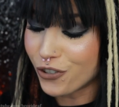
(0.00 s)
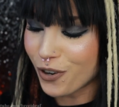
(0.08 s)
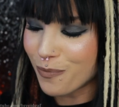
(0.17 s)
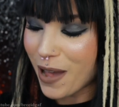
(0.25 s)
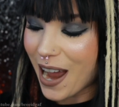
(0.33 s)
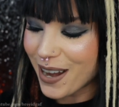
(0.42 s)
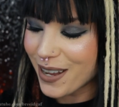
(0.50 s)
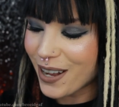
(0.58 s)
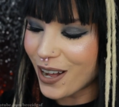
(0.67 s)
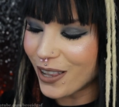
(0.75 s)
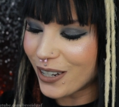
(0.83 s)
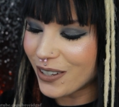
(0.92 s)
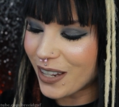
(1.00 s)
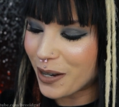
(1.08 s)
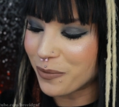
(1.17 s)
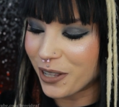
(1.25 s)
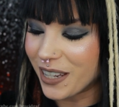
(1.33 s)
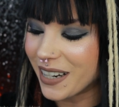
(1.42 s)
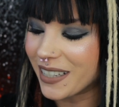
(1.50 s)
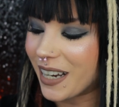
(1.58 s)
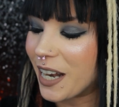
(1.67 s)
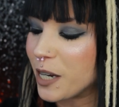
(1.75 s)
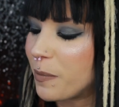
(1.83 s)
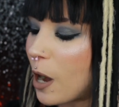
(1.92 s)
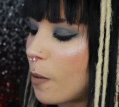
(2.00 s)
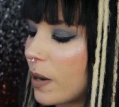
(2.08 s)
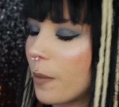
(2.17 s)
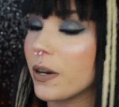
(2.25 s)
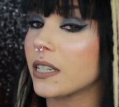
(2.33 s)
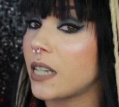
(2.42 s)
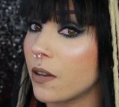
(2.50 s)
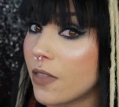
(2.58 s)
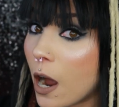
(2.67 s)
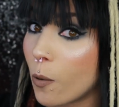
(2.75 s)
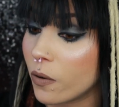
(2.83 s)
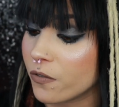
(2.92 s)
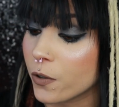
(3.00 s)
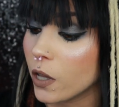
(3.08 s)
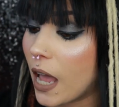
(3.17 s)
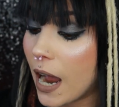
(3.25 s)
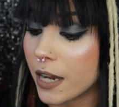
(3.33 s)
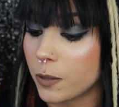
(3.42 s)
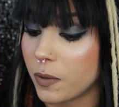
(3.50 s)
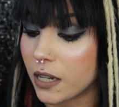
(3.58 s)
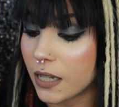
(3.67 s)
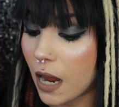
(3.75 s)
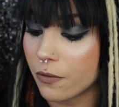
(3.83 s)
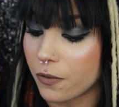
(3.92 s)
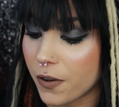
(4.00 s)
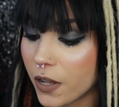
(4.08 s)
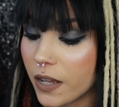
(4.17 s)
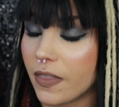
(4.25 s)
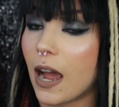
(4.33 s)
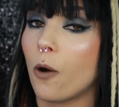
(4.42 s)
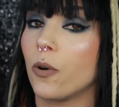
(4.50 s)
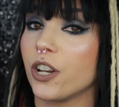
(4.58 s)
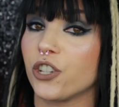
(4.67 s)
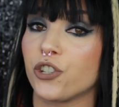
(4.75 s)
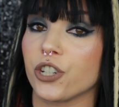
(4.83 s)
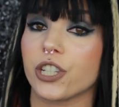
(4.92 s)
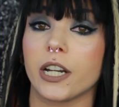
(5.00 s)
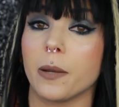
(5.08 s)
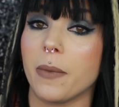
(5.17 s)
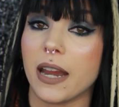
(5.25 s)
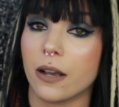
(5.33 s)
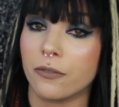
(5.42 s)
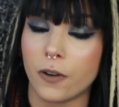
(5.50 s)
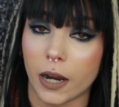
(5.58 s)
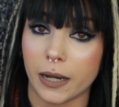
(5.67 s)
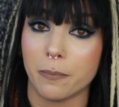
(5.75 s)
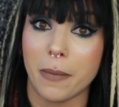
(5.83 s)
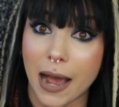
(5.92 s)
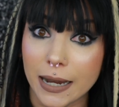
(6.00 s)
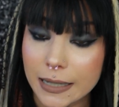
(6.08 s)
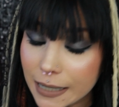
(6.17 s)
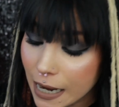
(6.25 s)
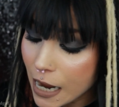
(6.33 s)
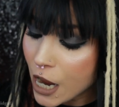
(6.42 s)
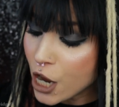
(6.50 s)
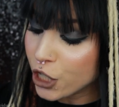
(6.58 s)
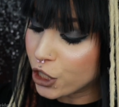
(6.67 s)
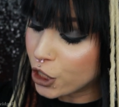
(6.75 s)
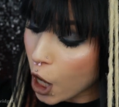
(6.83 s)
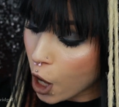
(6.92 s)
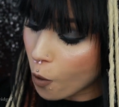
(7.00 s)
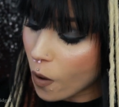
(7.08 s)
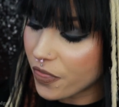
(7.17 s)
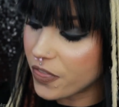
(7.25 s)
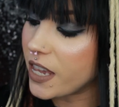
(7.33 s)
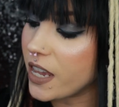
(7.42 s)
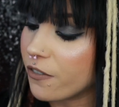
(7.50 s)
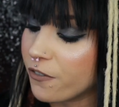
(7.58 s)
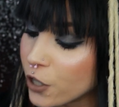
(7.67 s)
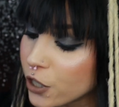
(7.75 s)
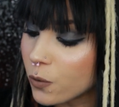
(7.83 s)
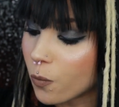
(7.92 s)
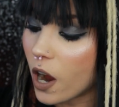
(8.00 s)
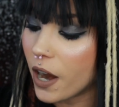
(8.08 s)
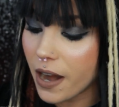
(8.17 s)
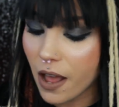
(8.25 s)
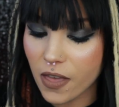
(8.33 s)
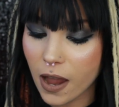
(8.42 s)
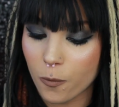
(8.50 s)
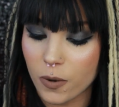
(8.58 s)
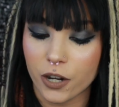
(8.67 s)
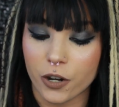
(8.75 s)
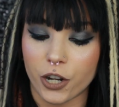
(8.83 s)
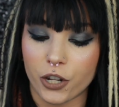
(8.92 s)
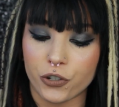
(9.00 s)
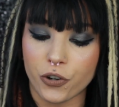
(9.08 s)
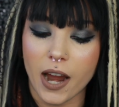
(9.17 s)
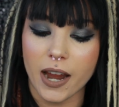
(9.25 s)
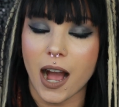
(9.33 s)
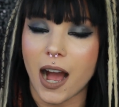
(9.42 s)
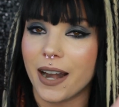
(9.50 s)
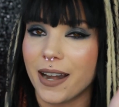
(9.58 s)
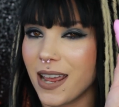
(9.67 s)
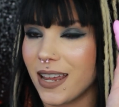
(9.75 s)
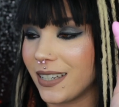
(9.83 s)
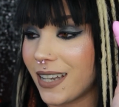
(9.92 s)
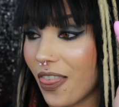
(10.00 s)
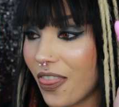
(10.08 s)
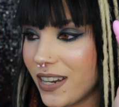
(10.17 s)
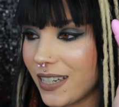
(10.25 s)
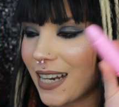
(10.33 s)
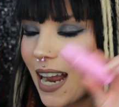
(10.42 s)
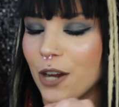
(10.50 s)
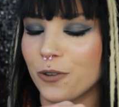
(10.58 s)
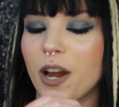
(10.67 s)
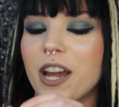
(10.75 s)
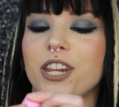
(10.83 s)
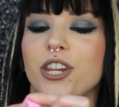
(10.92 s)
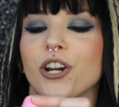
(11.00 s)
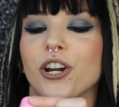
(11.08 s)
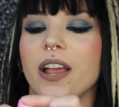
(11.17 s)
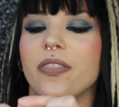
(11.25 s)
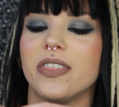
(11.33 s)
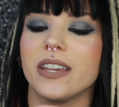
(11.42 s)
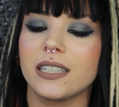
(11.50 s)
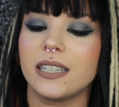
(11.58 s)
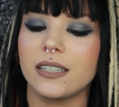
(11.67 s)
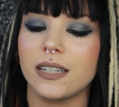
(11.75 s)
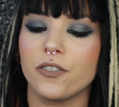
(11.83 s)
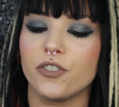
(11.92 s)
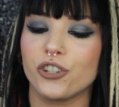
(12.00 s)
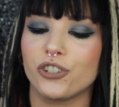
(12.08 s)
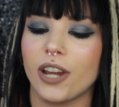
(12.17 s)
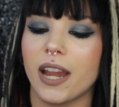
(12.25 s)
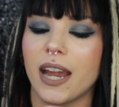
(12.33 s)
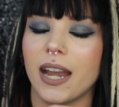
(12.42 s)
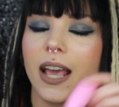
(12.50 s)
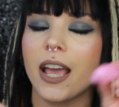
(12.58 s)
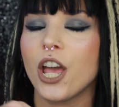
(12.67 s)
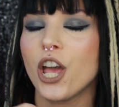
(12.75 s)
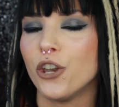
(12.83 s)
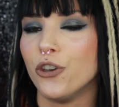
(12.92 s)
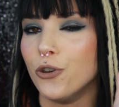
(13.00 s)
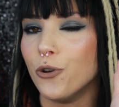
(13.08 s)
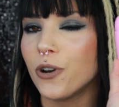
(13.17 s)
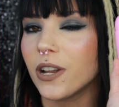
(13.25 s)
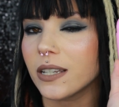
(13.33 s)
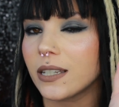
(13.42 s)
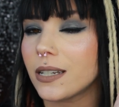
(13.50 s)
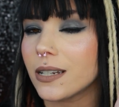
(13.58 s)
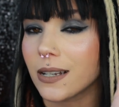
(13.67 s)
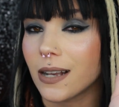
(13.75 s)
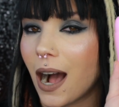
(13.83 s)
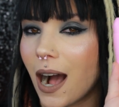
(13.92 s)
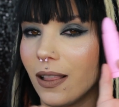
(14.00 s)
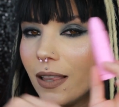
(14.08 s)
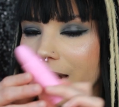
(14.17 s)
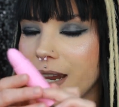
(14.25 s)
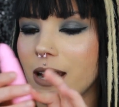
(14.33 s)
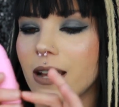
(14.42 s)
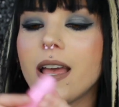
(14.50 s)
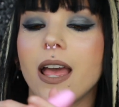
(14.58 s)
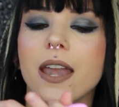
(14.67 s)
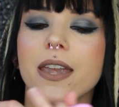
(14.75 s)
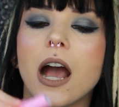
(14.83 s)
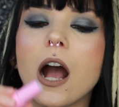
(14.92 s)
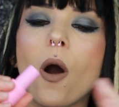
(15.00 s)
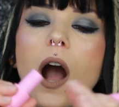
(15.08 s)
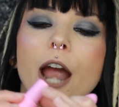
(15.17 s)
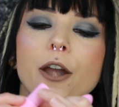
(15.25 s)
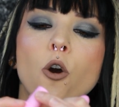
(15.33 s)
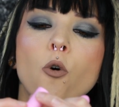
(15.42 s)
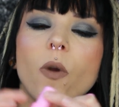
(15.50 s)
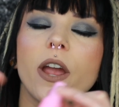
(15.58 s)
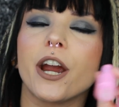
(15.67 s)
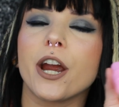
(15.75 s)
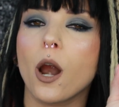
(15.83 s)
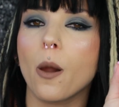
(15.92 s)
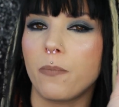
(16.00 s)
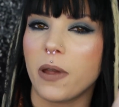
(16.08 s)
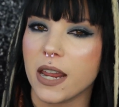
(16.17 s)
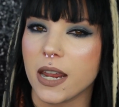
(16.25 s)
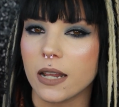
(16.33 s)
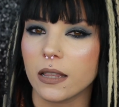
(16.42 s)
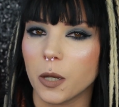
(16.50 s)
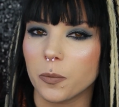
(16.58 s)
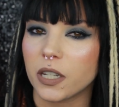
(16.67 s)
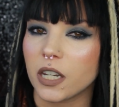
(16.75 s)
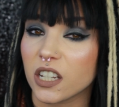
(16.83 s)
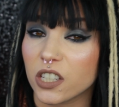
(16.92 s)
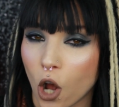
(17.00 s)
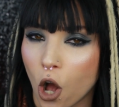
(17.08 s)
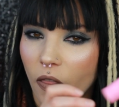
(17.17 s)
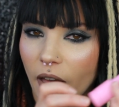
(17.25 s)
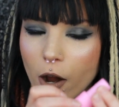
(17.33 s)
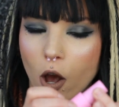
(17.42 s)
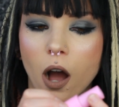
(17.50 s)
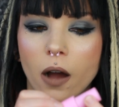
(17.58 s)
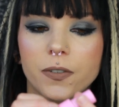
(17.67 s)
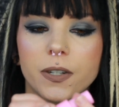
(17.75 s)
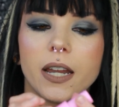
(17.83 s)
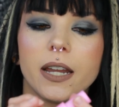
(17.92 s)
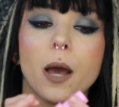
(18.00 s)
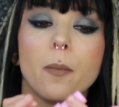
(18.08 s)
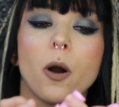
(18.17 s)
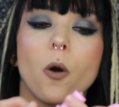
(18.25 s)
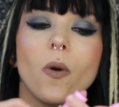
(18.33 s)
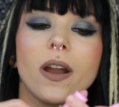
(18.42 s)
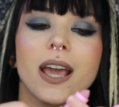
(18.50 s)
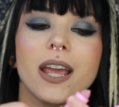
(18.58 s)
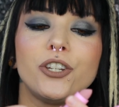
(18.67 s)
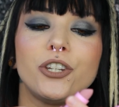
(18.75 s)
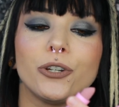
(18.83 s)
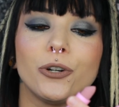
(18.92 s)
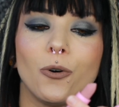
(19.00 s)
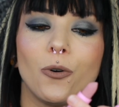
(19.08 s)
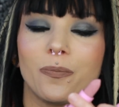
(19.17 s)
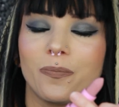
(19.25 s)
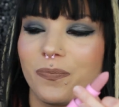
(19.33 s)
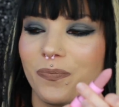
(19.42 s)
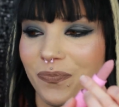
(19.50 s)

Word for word: dramatic color that I'm really excited about, but I'm going to save that one for last because I have a feeling that one is just going to make a fucking mess. So the first one that we are going to try on is this guy right here, and this is in the shade Nudist Colony. Now, I don't wear pinky lipsticks all that often, but when I do,